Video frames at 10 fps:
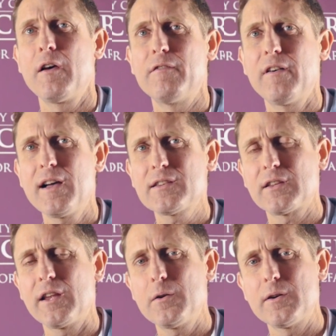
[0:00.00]

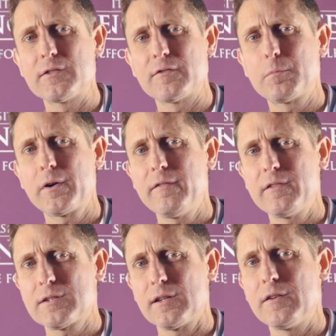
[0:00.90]
vast areas of
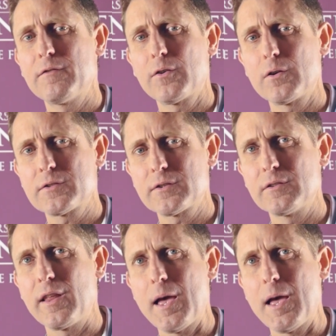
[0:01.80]
previously forested